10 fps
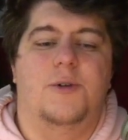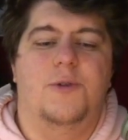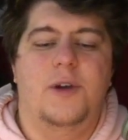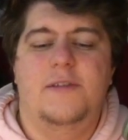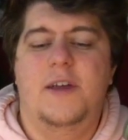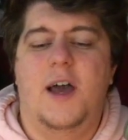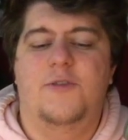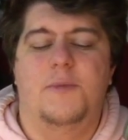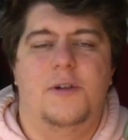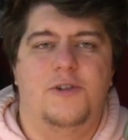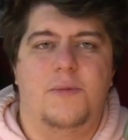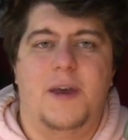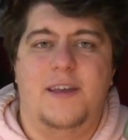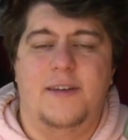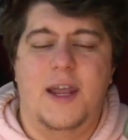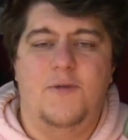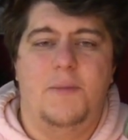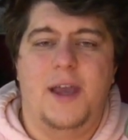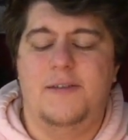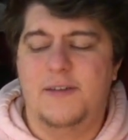restocks or military base and naval
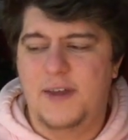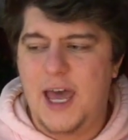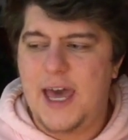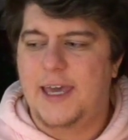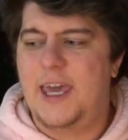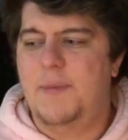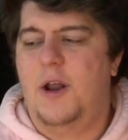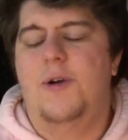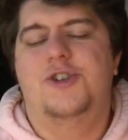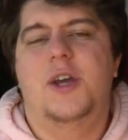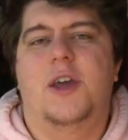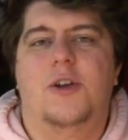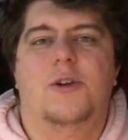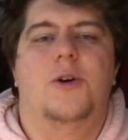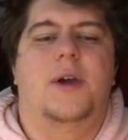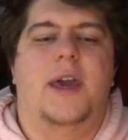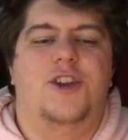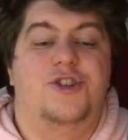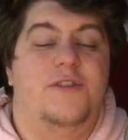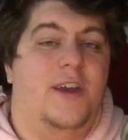bases, keep on always checking your
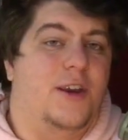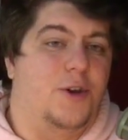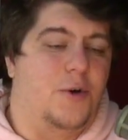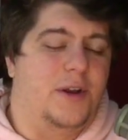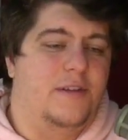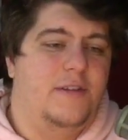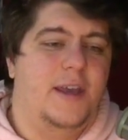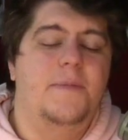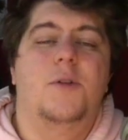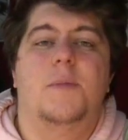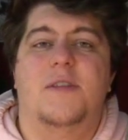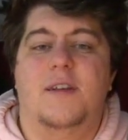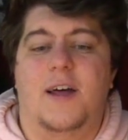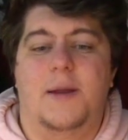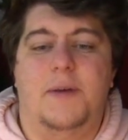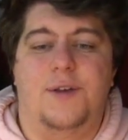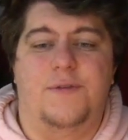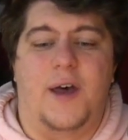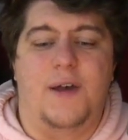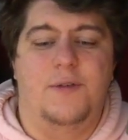locations and going to see. We've been seeing a lot of P S
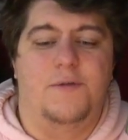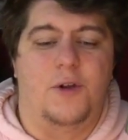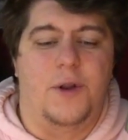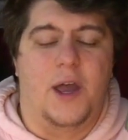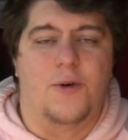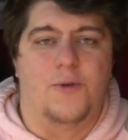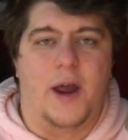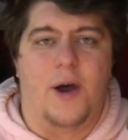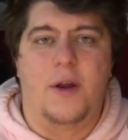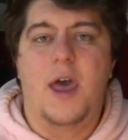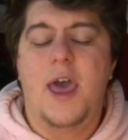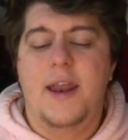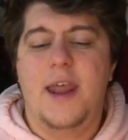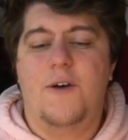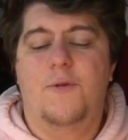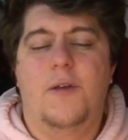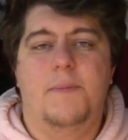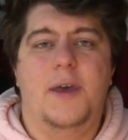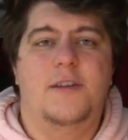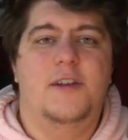fives floating around. Now for all the
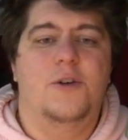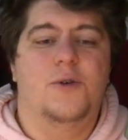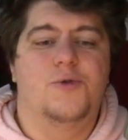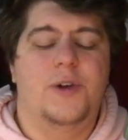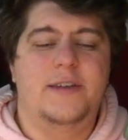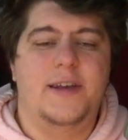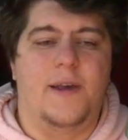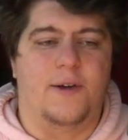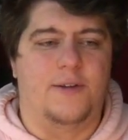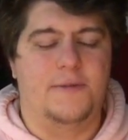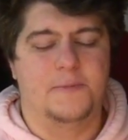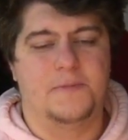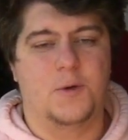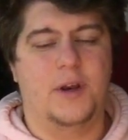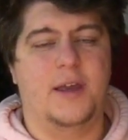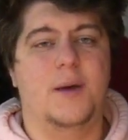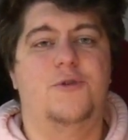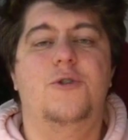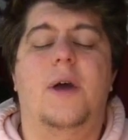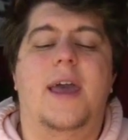big tier retailers, when it
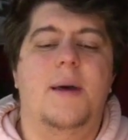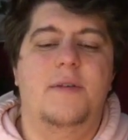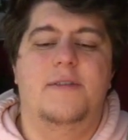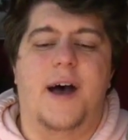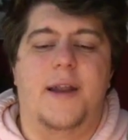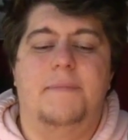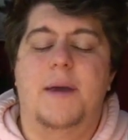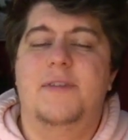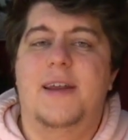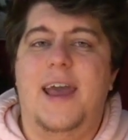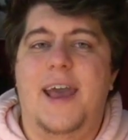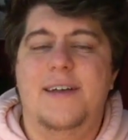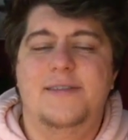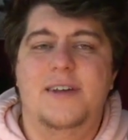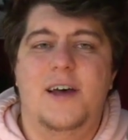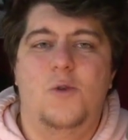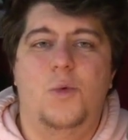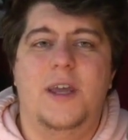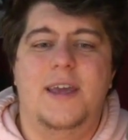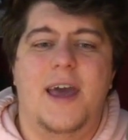comes to Amazon, Amazon has done
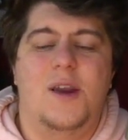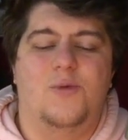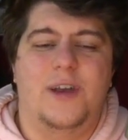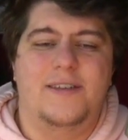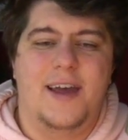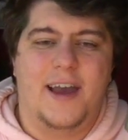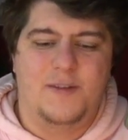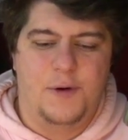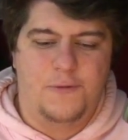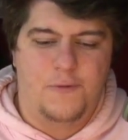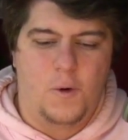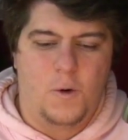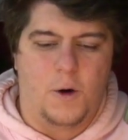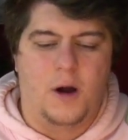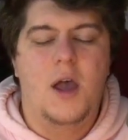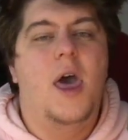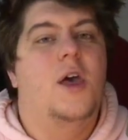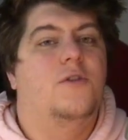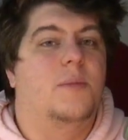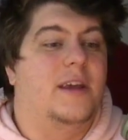weekend restocks before.
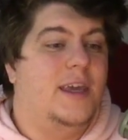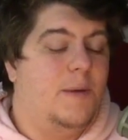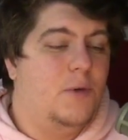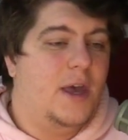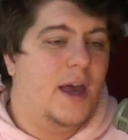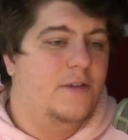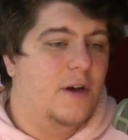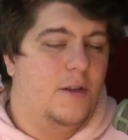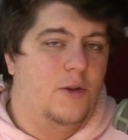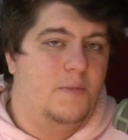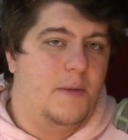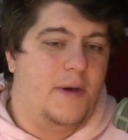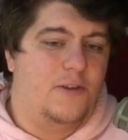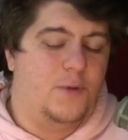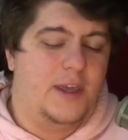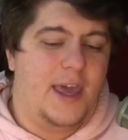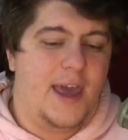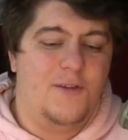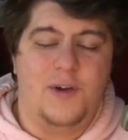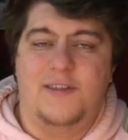So I'm going to keep you guys on the loop the best we
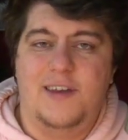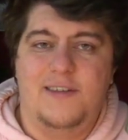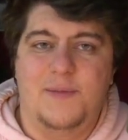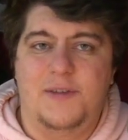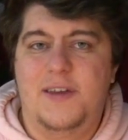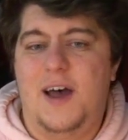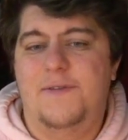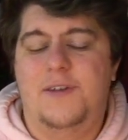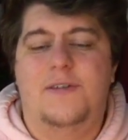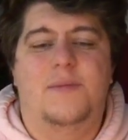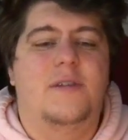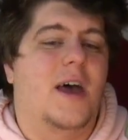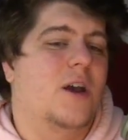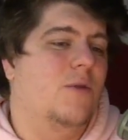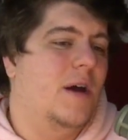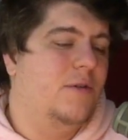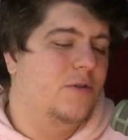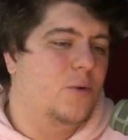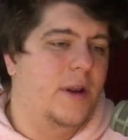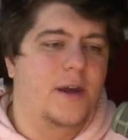can. If we see some stuff, see some stock arrivals
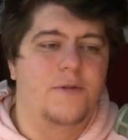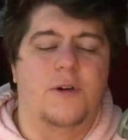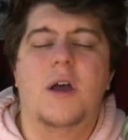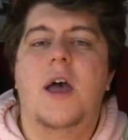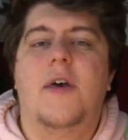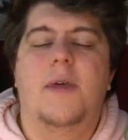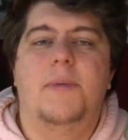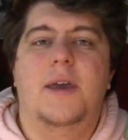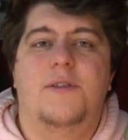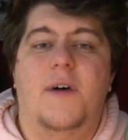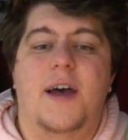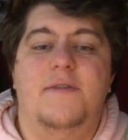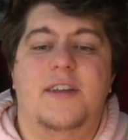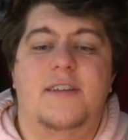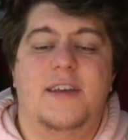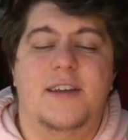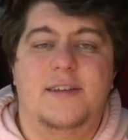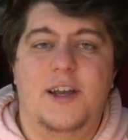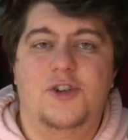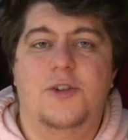or whatever. The P S five disc and
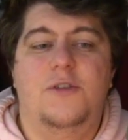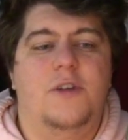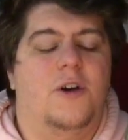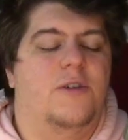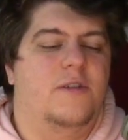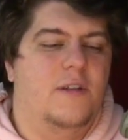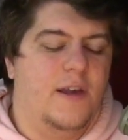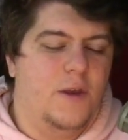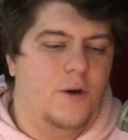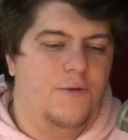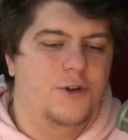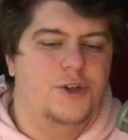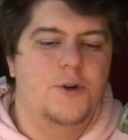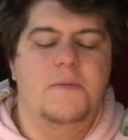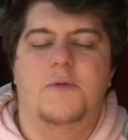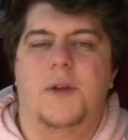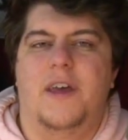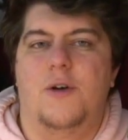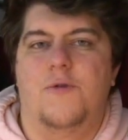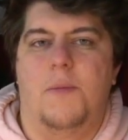digitals are slightly overdue. It's been
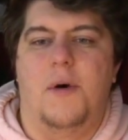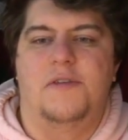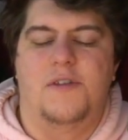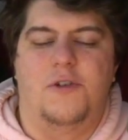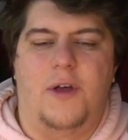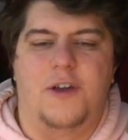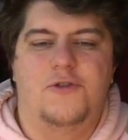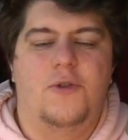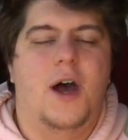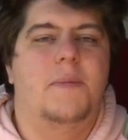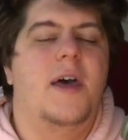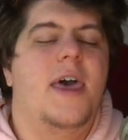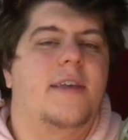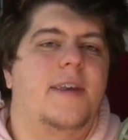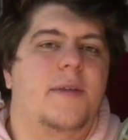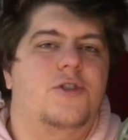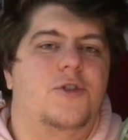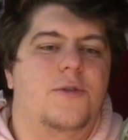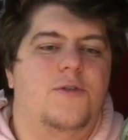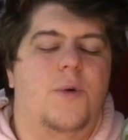like over a month since the last drop. Same thing
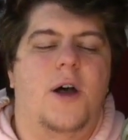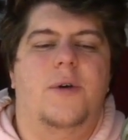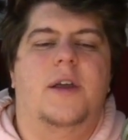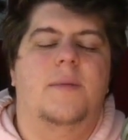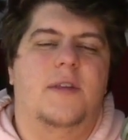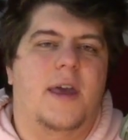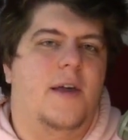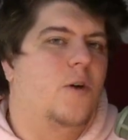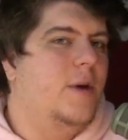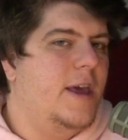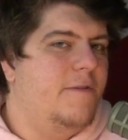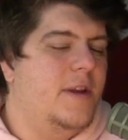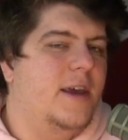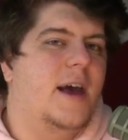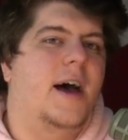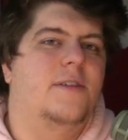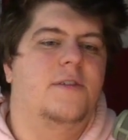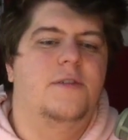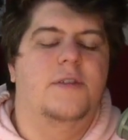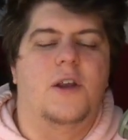too as well when it comes to Halo Infinite
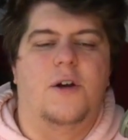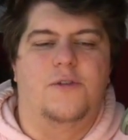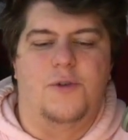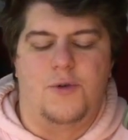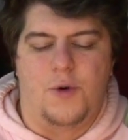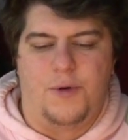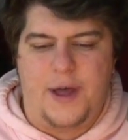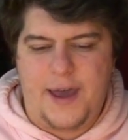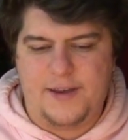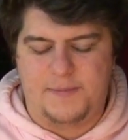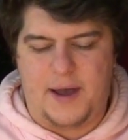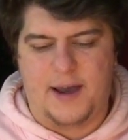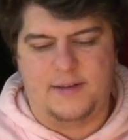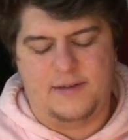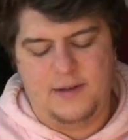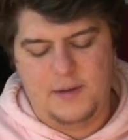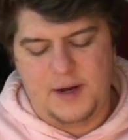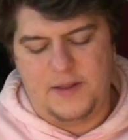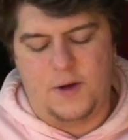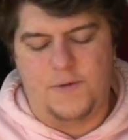consoles and also normal Xboxes. A little bit
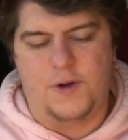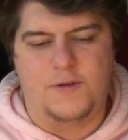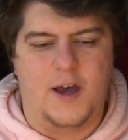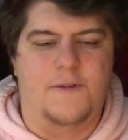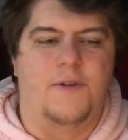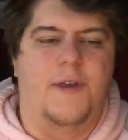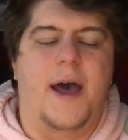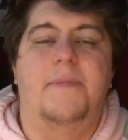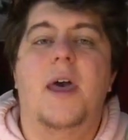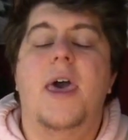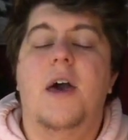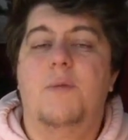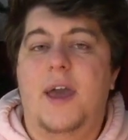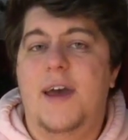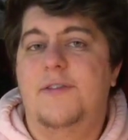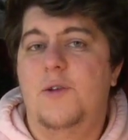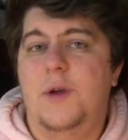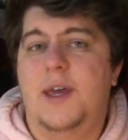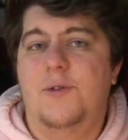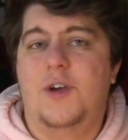on the overdue side for that. We have seen
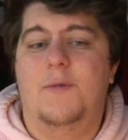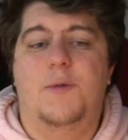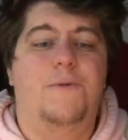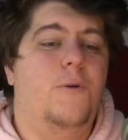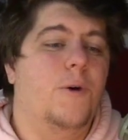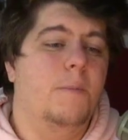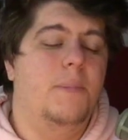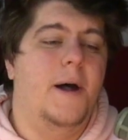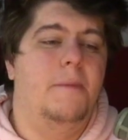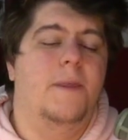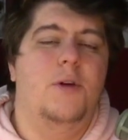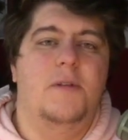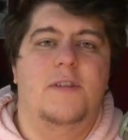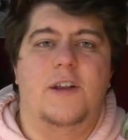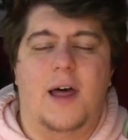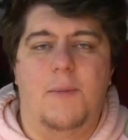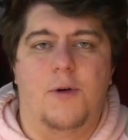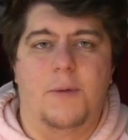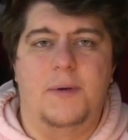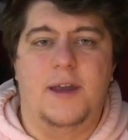weekend drops before, but we've been seeing a lot
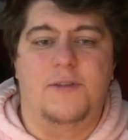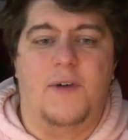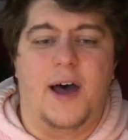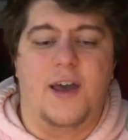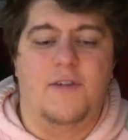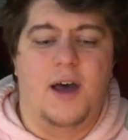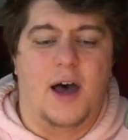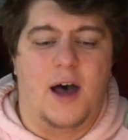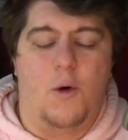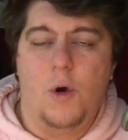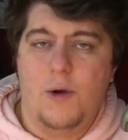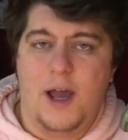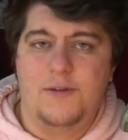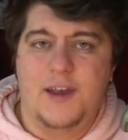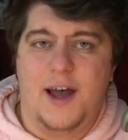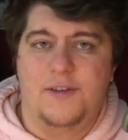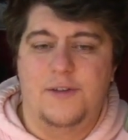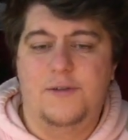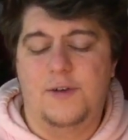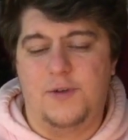more P S five uh, warehouse
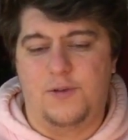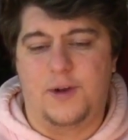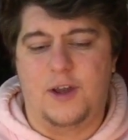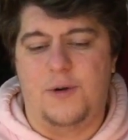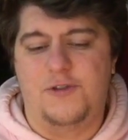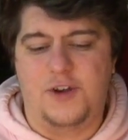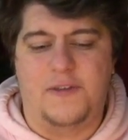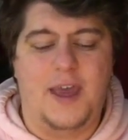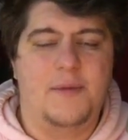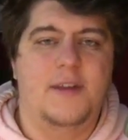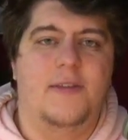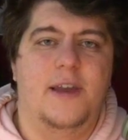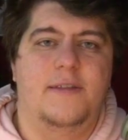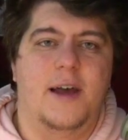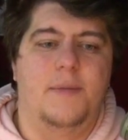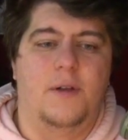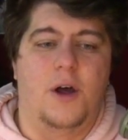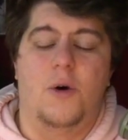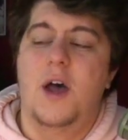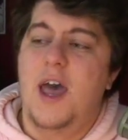consoles. So if you guys want to always check the Amazon links down
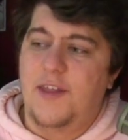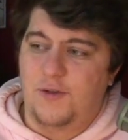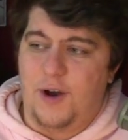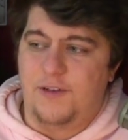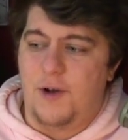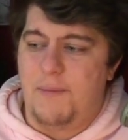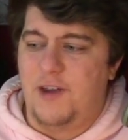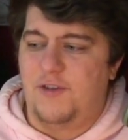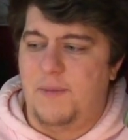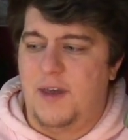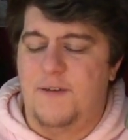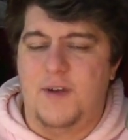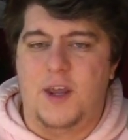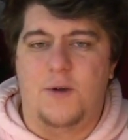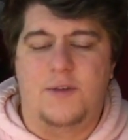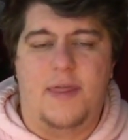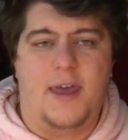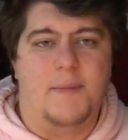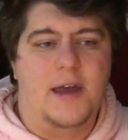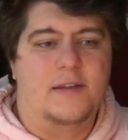below, that's why I was going to mention them in the videos
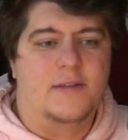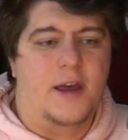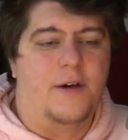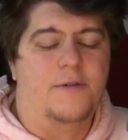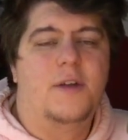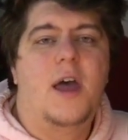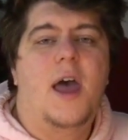themselves.